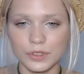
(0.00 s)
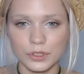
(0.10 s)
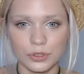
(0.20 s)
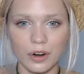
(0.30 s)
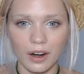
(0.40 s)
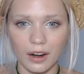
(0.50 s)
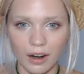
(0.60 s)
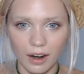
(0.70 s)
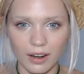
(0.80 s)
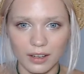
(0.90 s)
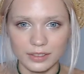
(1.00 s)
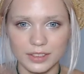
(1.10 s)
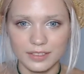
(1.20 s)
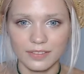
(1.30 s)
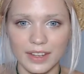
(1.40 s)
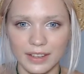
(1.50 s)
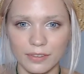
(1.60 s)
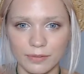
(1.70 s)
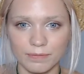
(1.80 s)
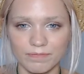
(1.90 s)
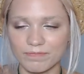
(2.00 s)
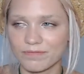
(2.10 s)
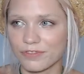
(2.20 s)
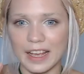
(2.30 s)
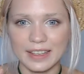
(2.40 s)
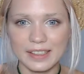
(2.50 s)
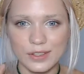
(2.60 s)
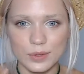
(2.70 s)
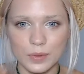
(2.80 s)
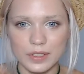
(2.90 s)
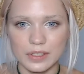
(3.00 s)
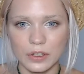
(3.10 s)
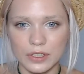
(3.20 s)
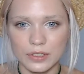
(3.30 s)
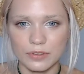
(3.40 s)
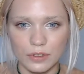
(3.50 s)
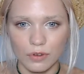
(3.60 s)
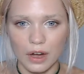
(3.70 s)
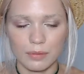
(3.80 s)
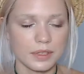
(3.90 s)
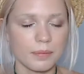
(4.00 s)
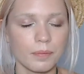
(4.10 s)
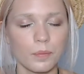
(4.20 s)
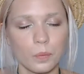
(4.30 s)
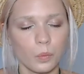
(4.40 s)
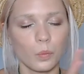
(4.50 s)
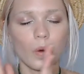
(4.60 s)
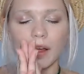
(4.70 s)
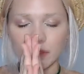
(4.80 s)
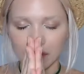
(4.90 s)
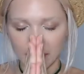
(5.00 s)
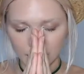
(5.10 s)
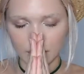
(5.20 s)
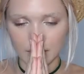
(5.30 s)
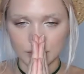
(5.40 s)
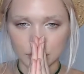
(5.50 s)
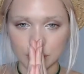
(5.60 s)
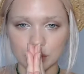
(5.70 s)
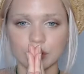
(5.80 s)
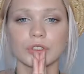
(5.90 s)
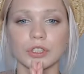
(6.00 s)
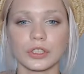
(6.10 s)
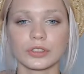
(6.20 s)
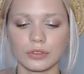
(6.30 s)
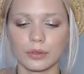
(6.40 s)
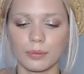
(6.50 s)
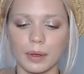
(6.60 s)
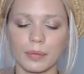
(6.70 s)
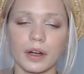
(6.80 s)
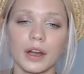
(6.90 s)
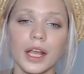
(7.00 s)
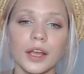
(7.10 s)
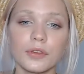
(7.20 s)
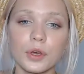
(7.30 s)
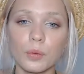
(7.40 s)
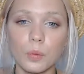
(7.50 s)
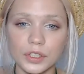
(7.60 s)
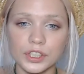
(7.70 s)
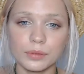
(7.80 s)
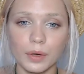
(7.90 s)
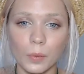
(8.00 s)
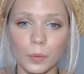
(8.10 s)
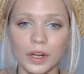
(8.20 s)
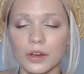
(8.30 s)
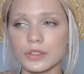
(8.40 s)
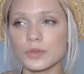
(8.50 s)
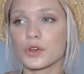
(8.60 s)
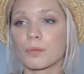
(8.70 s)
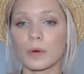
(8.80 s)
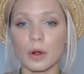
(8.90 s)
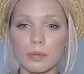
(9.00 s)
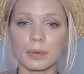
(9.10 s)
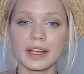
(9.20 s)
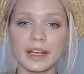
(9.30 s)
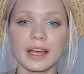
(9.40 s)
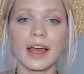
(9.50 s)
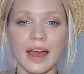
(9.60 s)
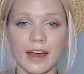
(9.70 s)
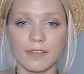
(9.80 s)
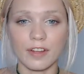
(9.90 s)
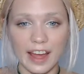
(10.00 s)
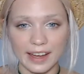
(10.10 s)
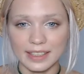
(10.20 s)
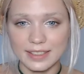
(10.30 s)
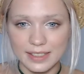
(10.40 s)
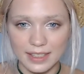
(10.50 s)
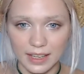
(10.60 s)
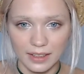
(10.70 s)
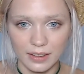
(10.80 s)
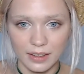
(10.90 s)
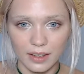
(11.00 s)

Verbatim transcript: to hurt their face with lots of scrubs the one thing that you should totally remember if you're watching my videos you probably have acne skin